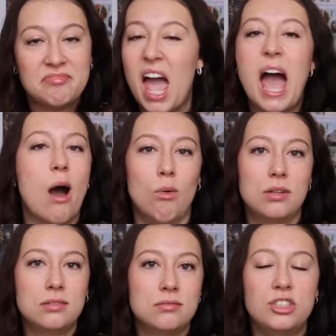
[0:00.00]
How?
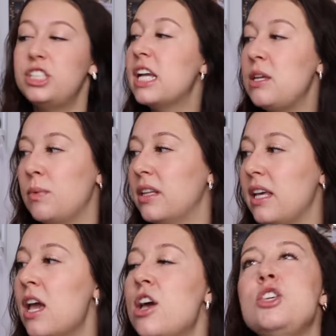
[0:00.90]

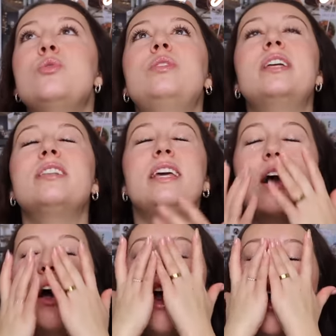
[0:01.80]
Genuinely. You literally,
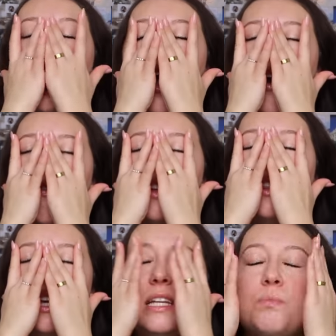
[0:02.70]
like,
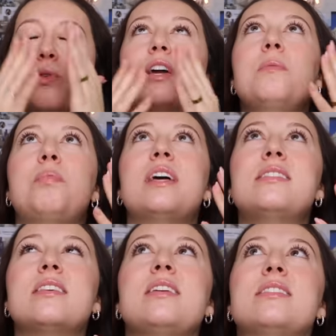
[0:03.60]
everything is put in
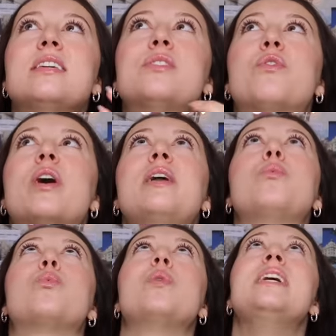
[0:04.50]
place in these things for a
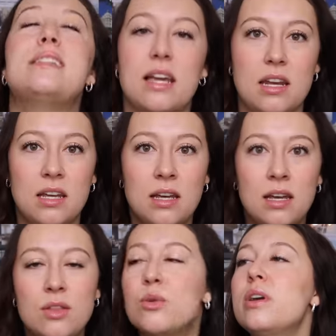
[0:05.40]
reason.
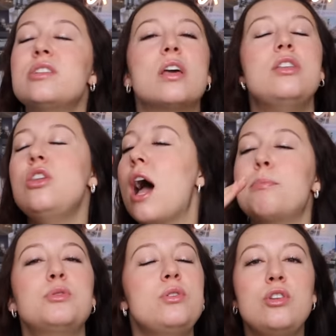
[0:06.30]
There is
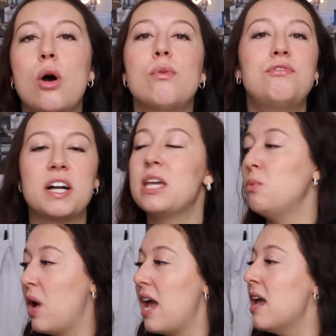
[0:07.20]
absolutely no fucking
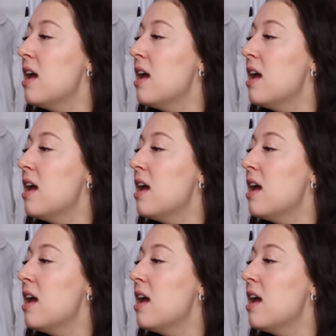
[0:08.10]
way.